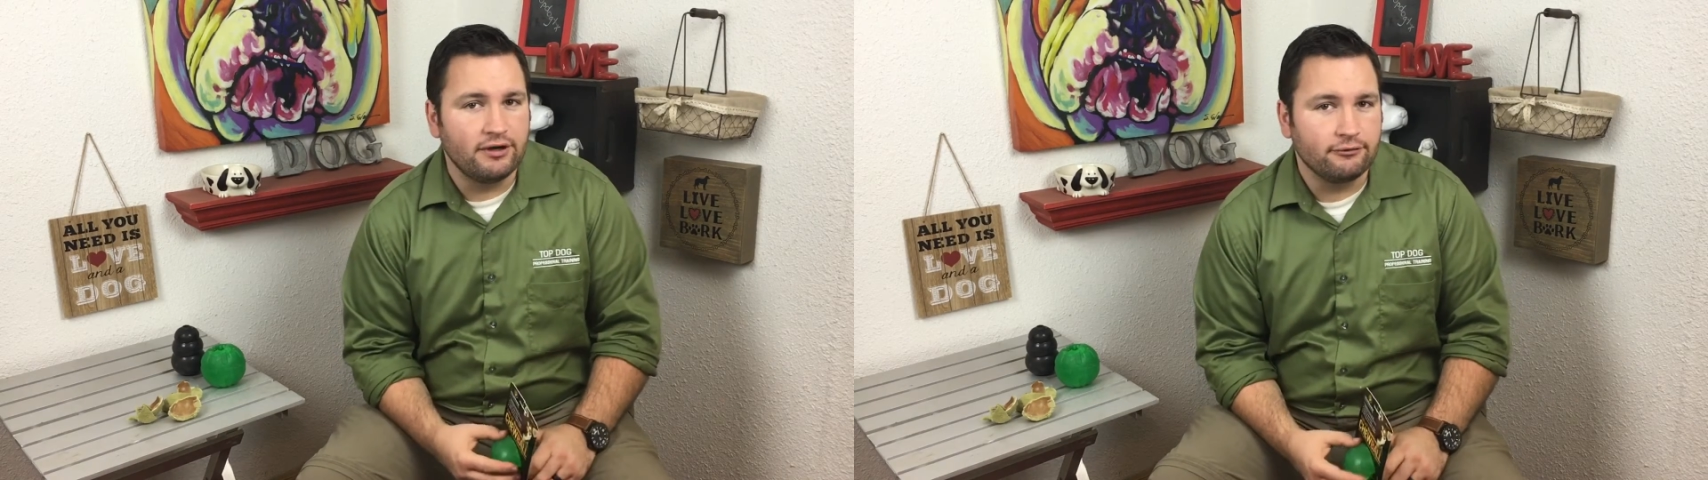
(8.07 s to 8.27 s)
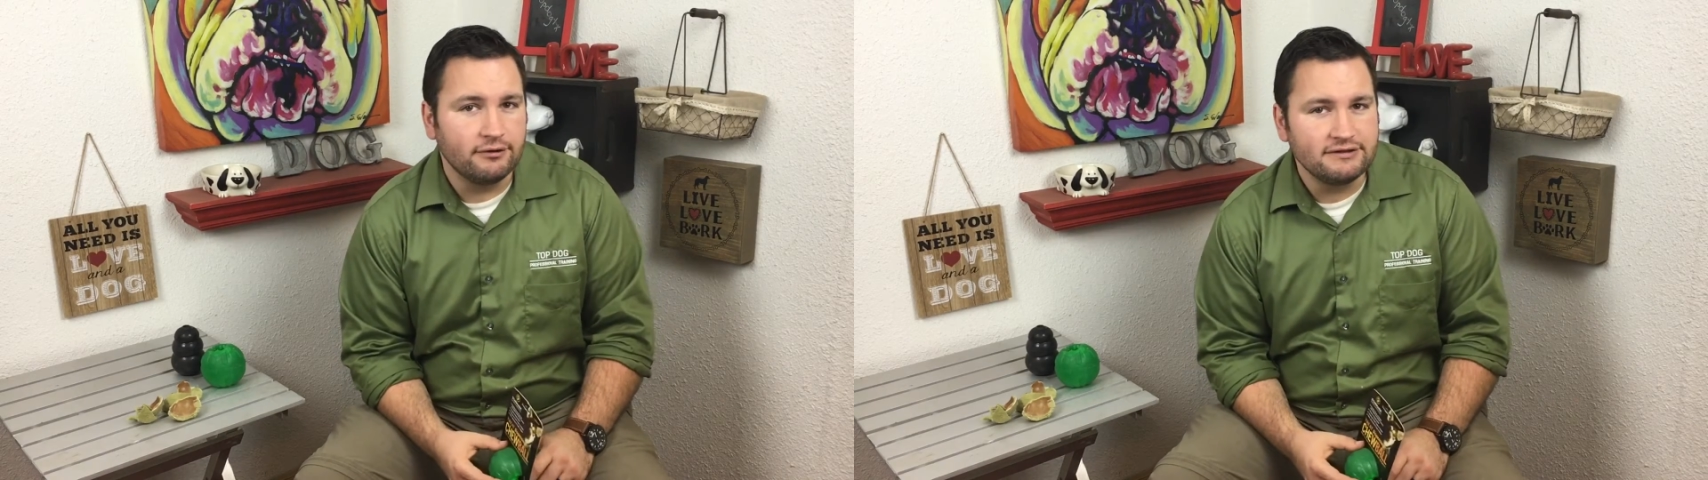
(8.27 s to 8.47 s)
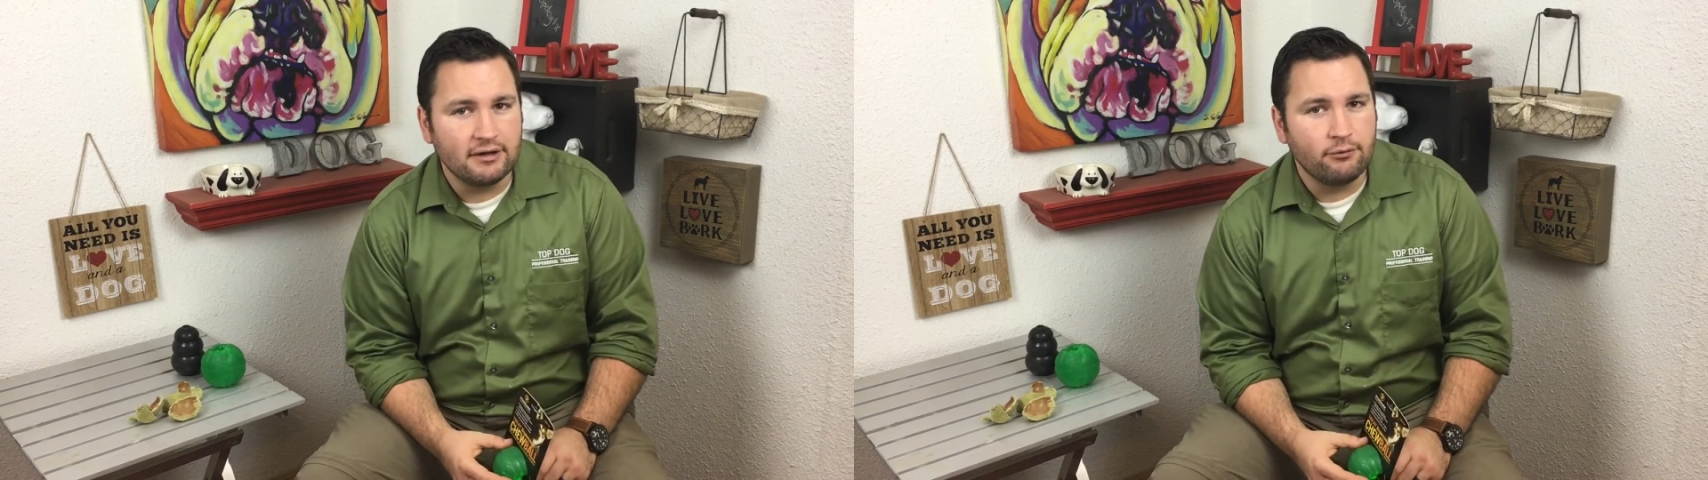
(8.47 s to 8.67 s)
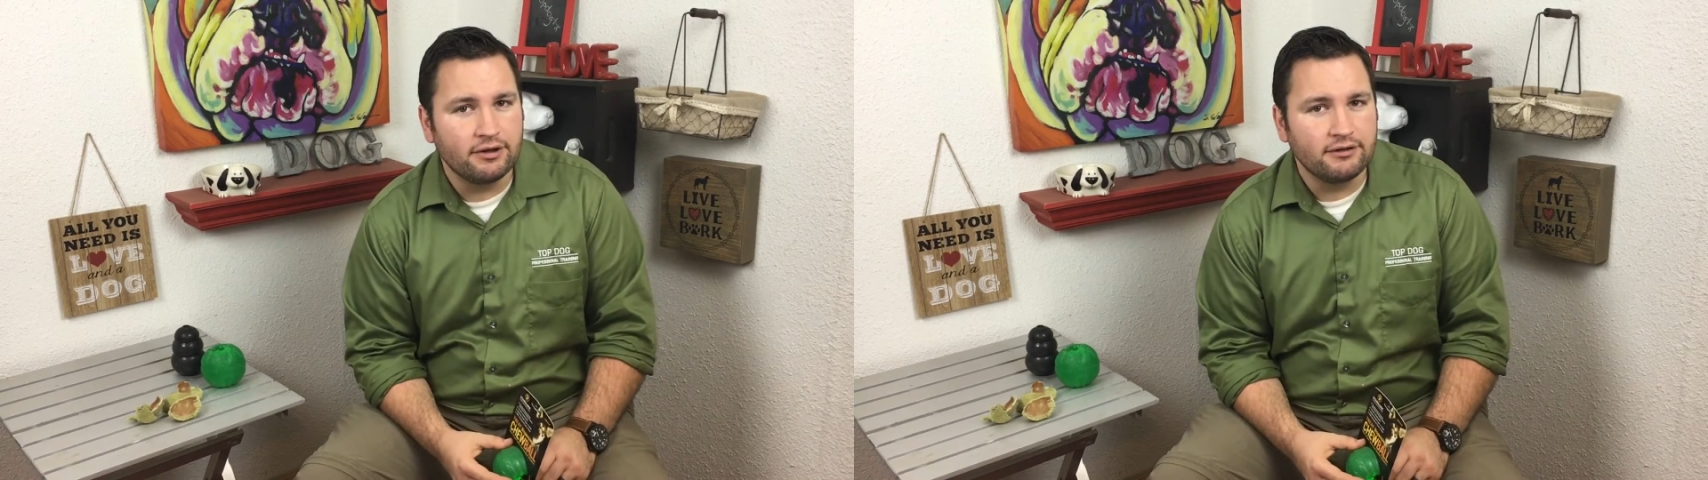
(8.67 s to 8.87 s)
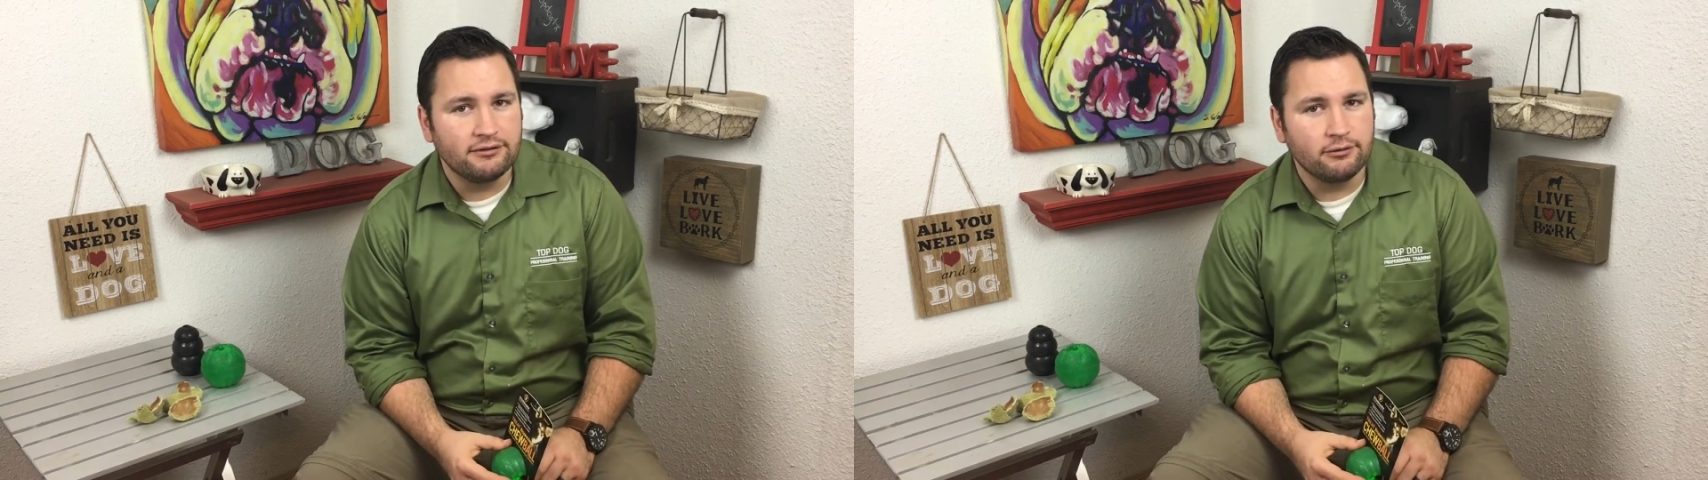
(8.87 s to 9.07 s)
and the reason I
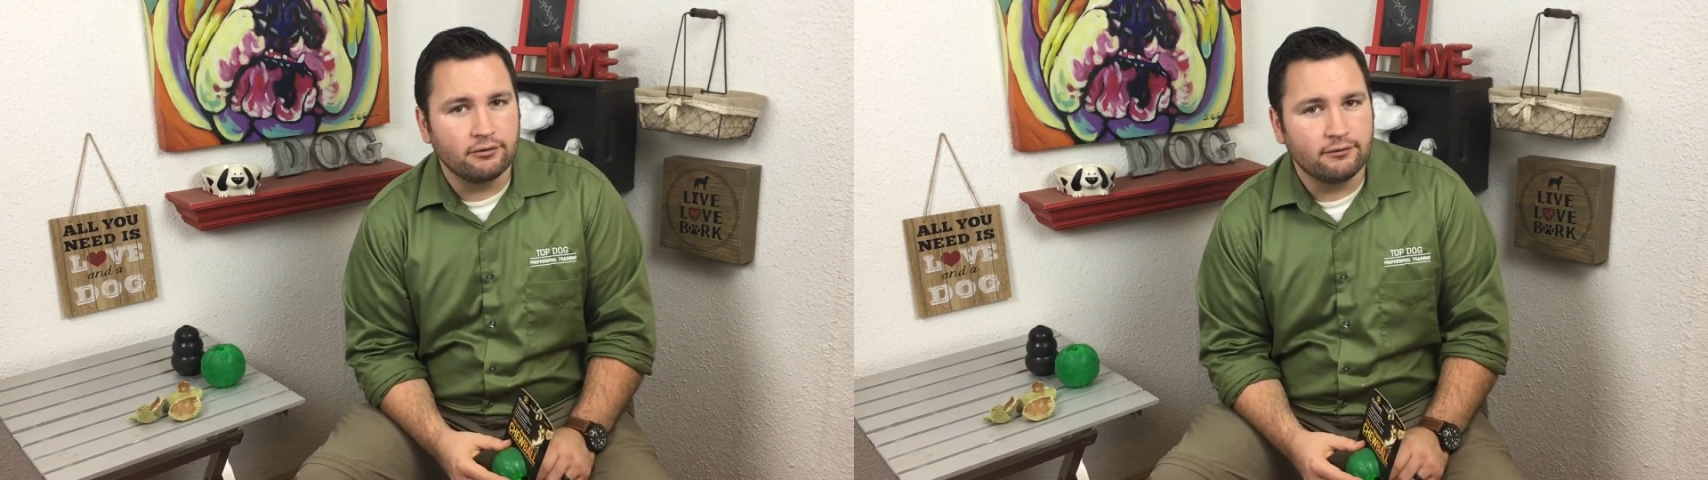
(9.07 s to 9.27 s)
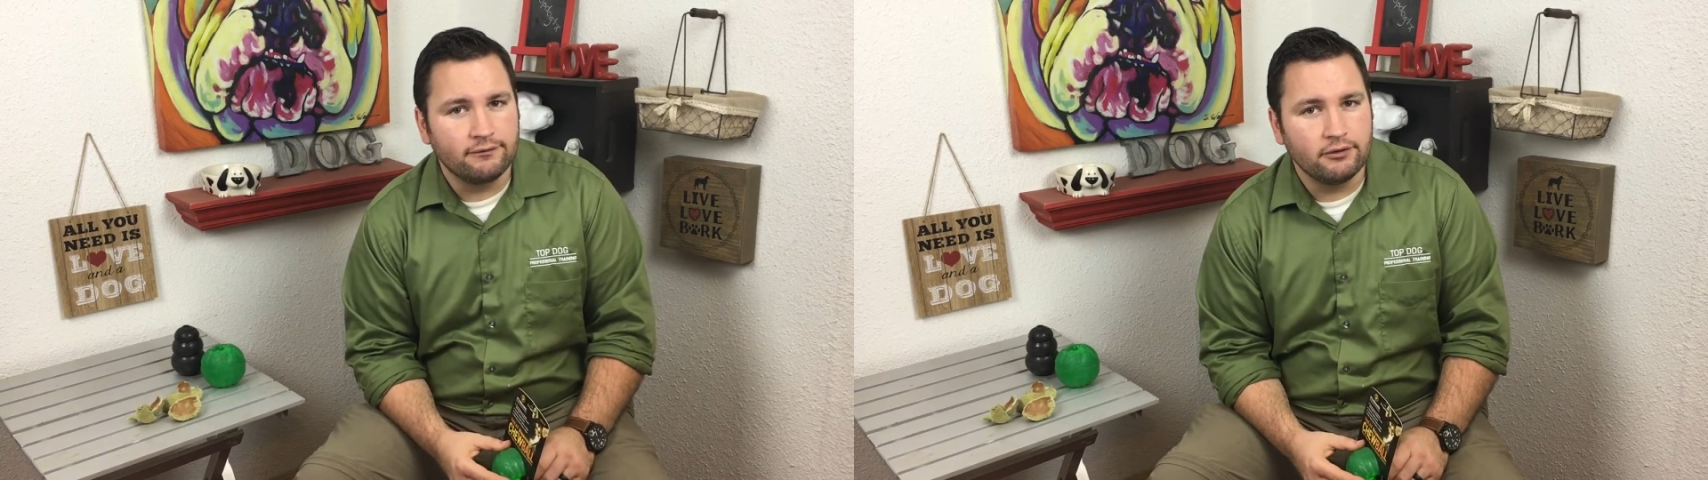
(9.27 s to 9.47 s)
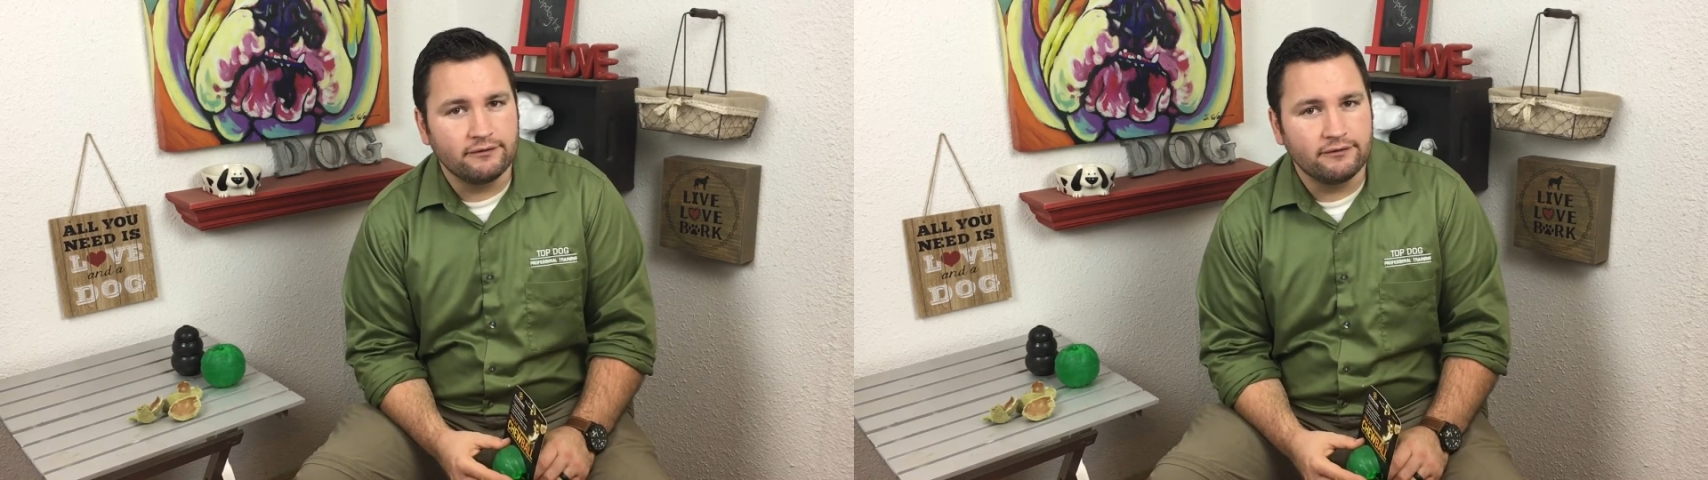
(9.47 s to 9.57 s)
wanted to do a review